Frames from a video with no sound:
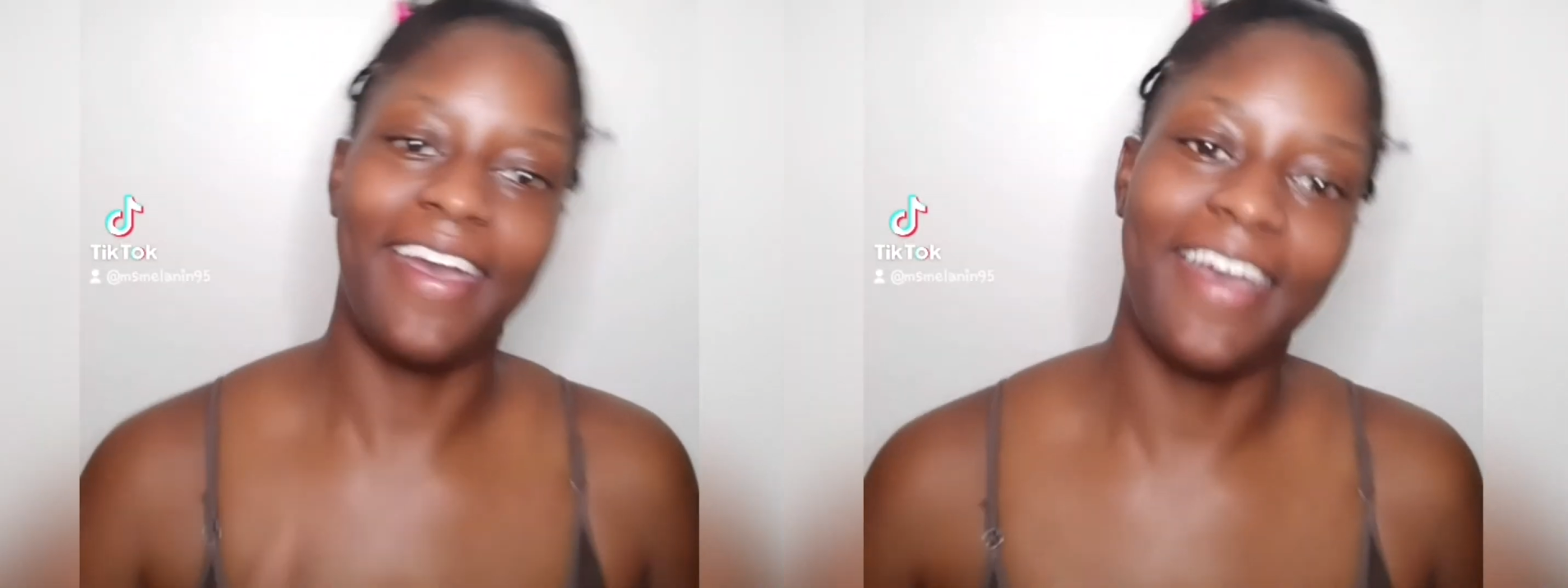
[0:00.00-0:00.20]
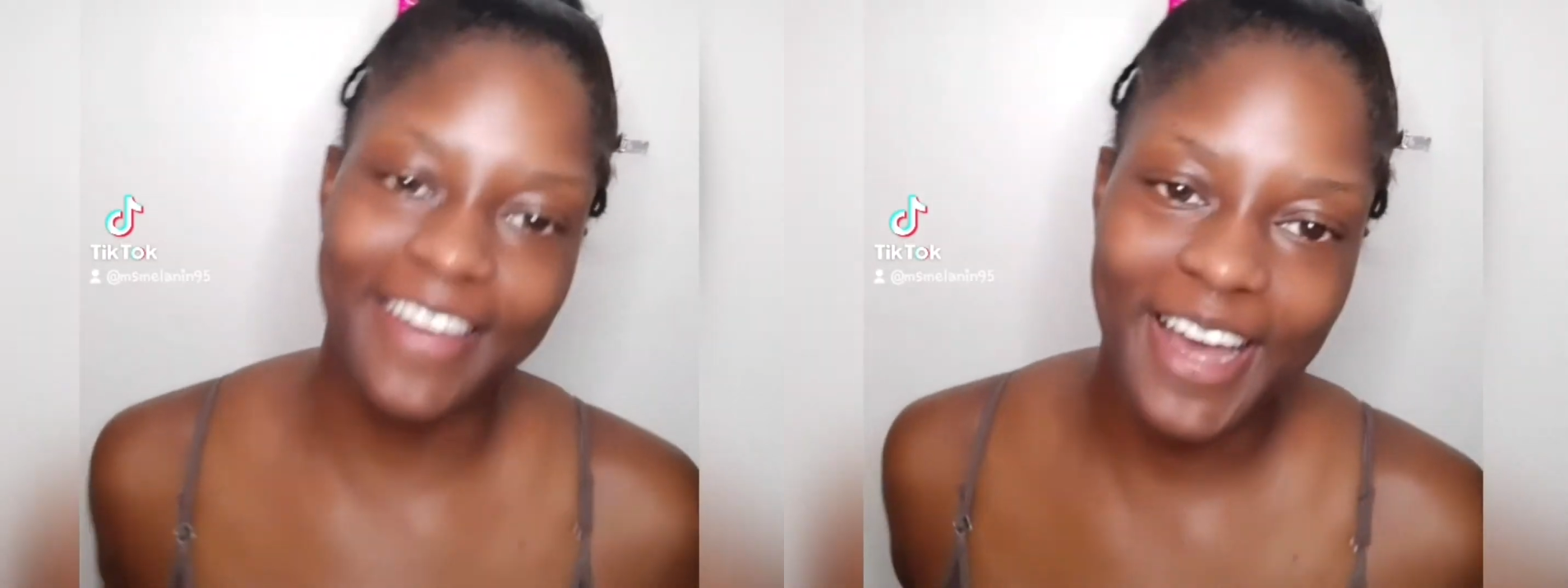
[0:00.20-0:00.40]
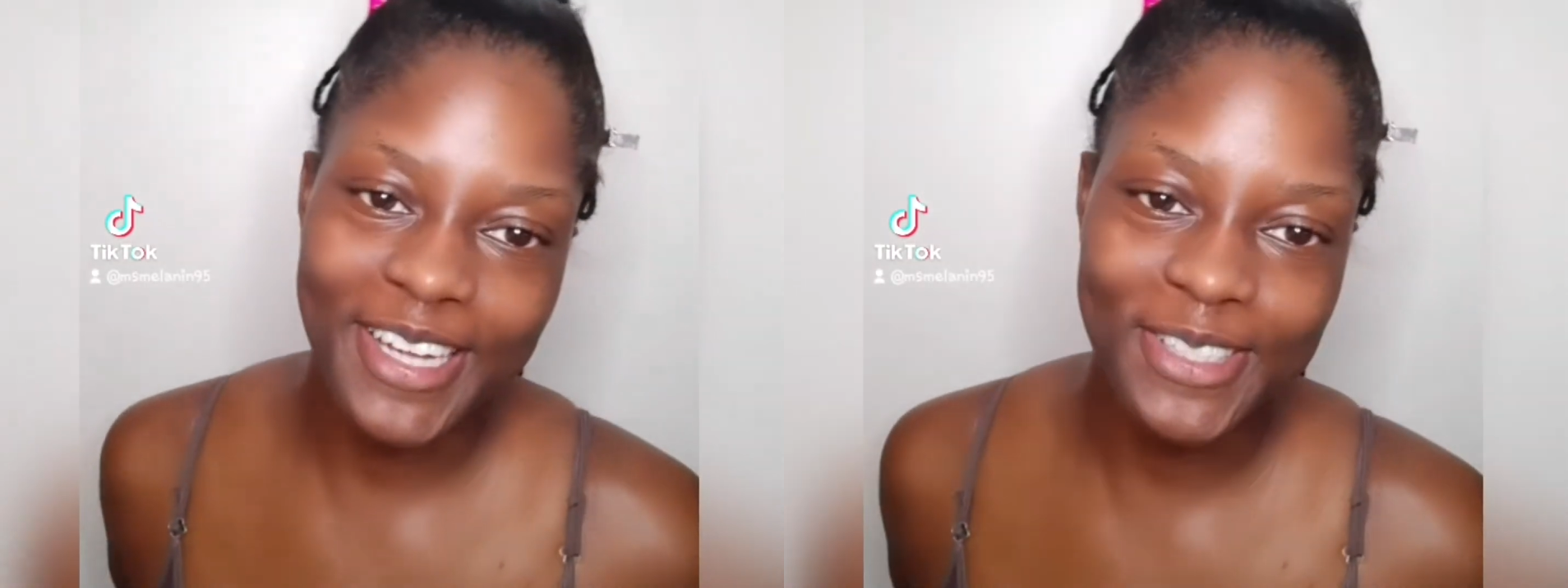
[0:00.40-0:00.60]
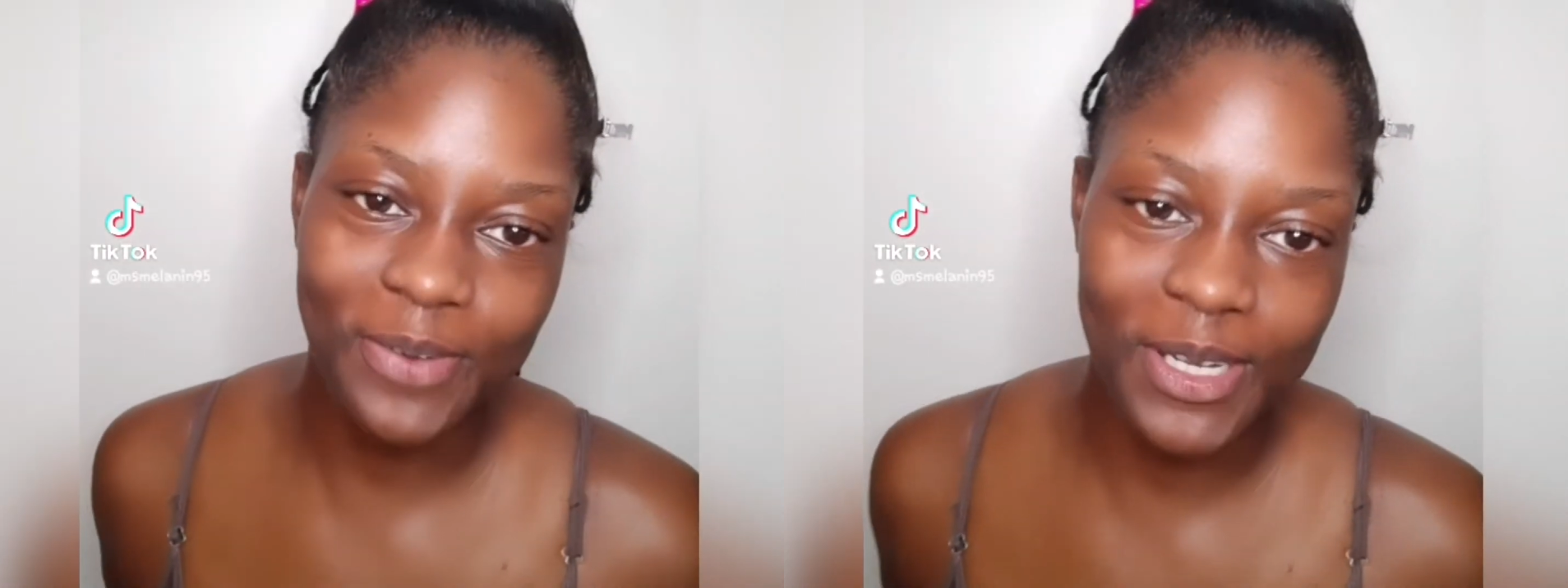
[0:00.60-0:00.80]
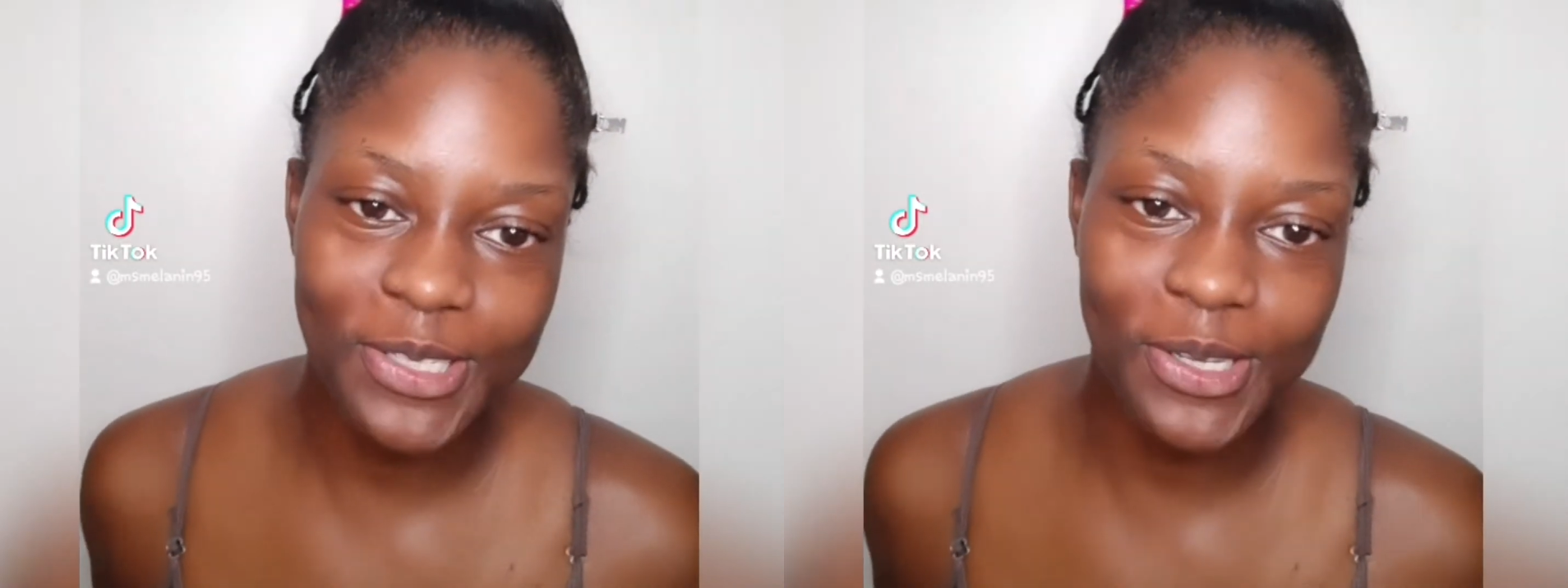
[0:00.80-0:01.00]
Hey guys,
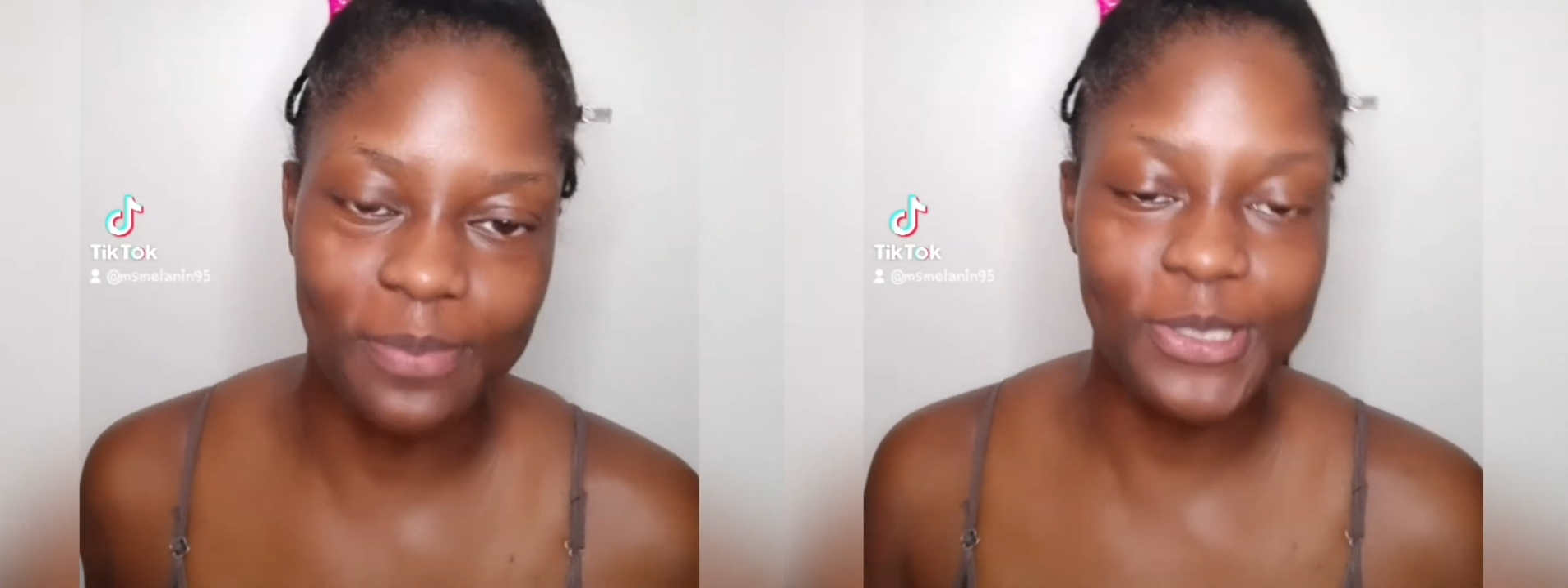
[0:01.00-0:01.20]
what's up?